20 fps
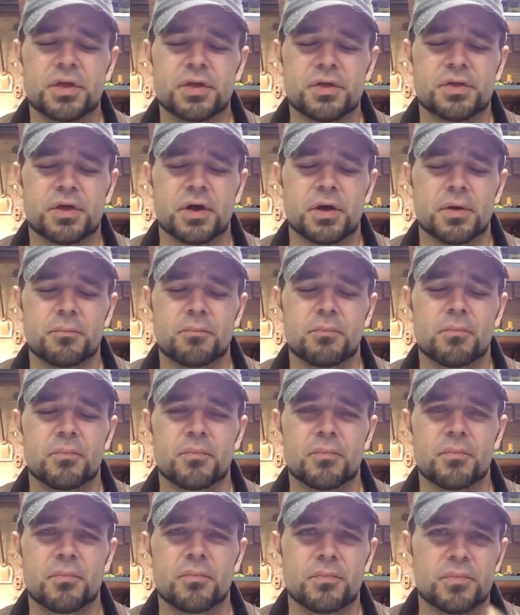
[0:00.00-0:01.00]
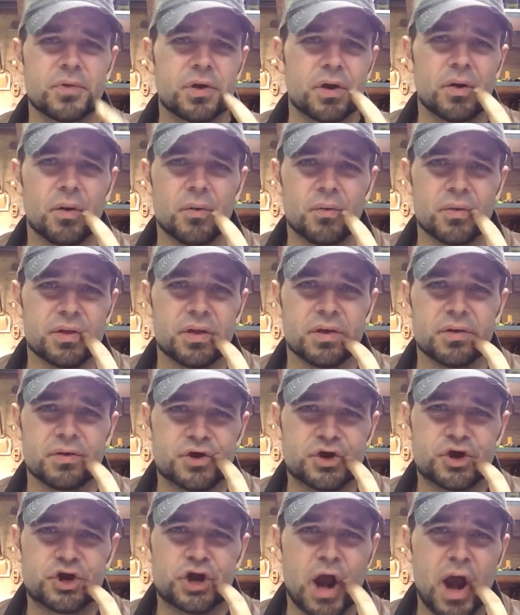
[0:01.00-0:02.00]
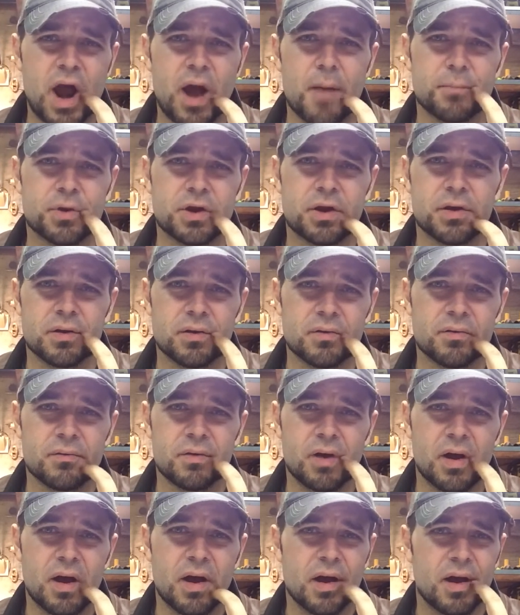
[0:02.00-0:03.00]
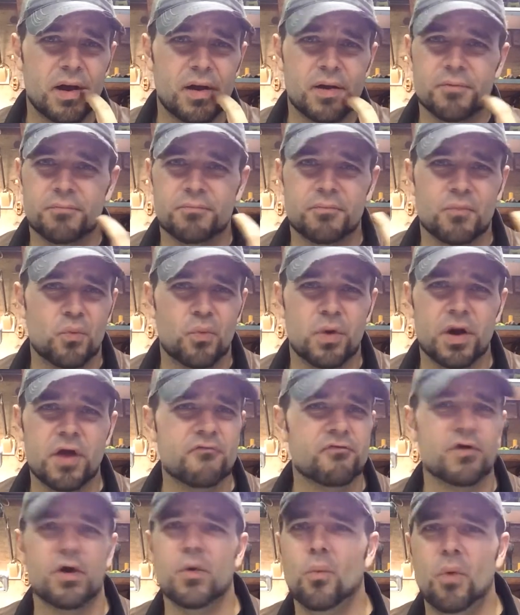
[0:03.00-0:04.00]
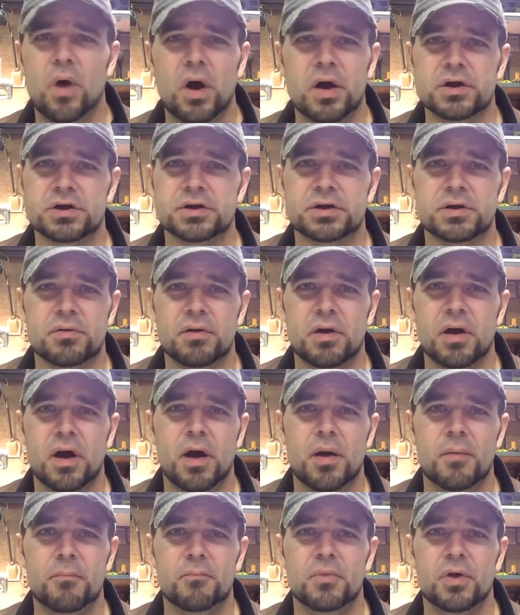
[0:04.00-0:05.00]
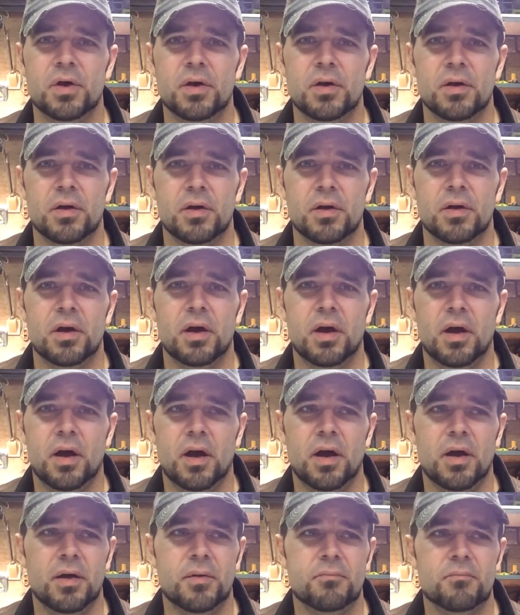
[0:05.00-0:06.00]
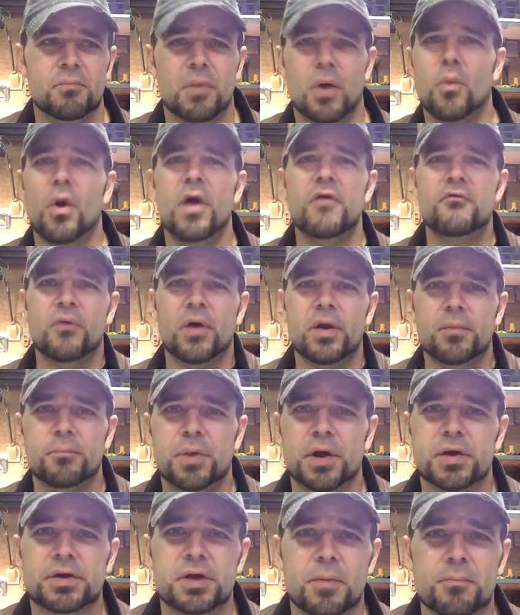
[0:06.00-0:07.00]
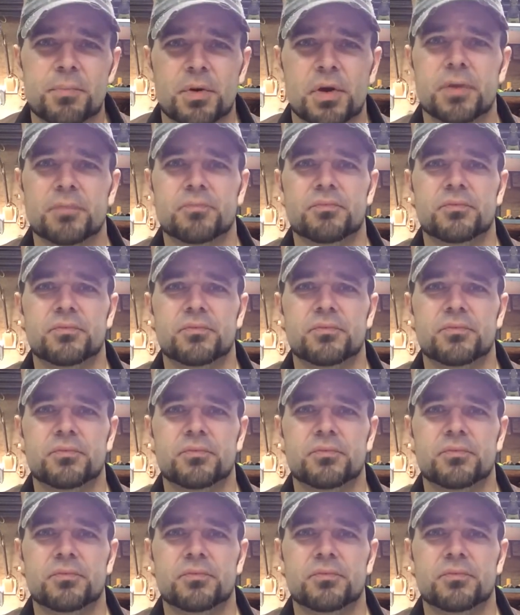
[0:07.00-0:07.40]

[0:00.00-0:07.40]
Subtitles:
the chapped, whatever it was, um, my wife went and picked up a